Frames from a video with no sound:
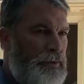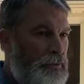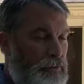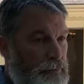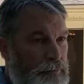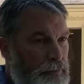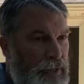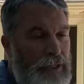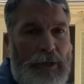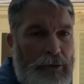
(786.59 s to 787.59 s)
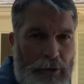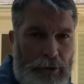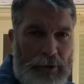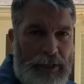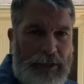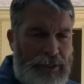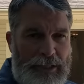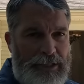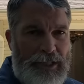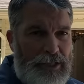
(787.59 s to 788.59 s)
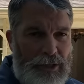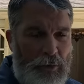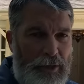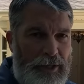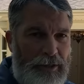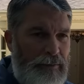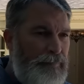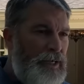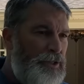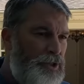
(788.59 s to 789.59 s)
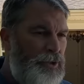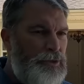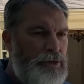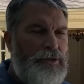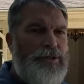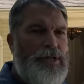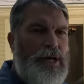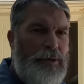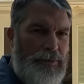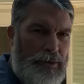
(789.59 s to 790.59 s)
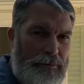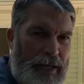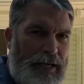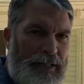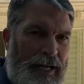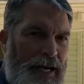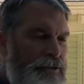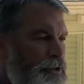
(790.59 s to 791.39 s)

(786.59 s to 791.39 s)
or mediocre credit at a 620 and 2 years on the job, you can buy the house.